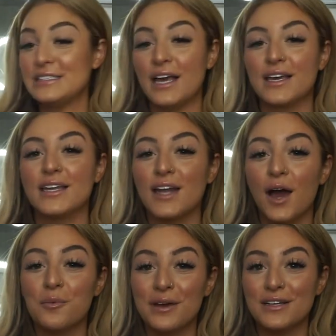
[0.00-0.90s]
I
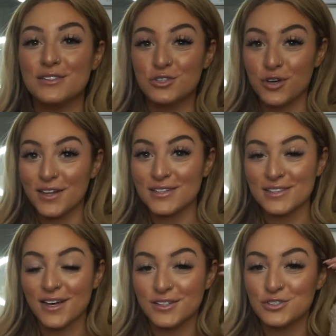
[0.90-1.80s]
cannot wait to try these
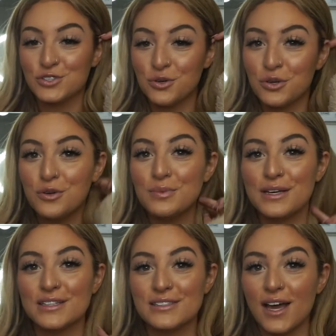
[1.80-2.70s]
out and show you
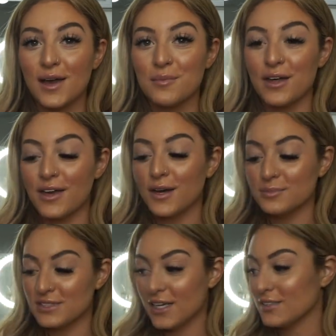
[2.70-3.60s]
because I'm like
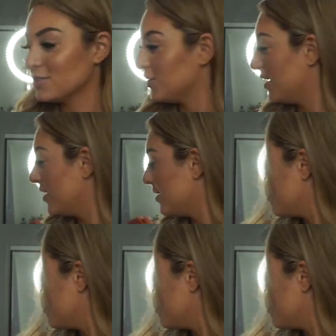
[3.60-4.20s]
obsessed already.